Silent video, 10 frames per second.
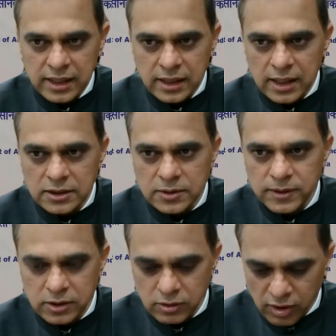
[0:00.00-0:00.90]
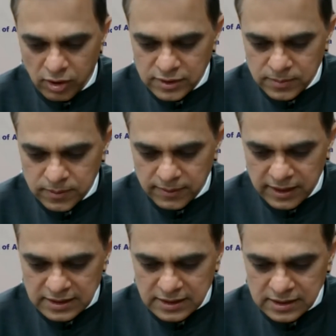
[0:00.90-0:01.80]
enhancement of office
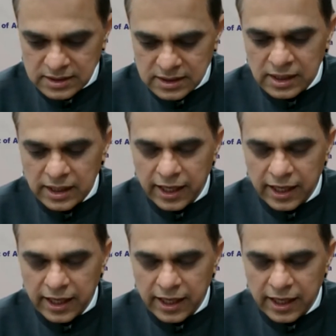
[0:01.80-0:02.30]
premises,